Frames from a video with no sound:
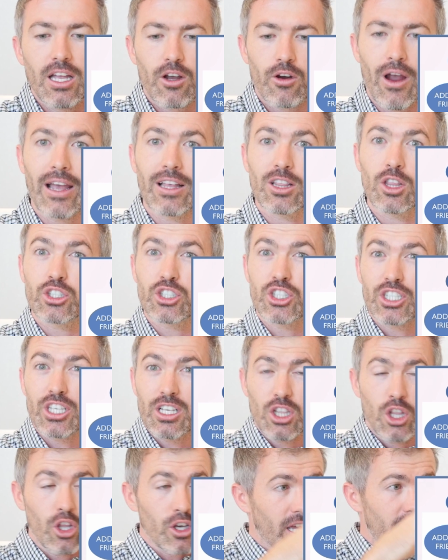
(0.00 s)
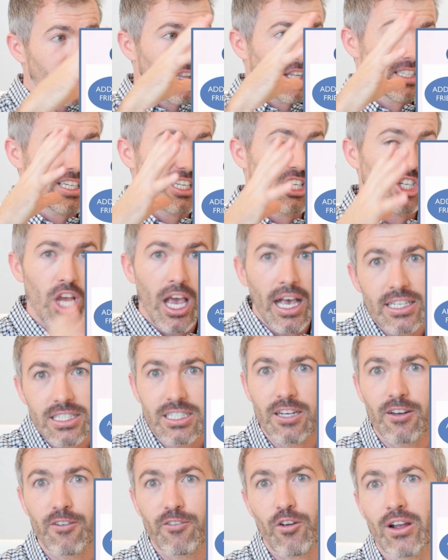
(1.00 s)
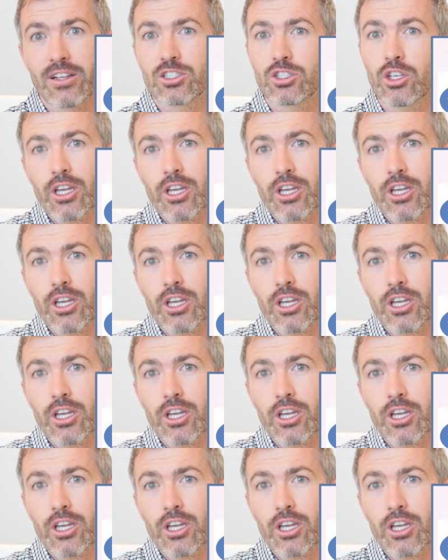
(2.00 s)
All right? Look at the suggested friends.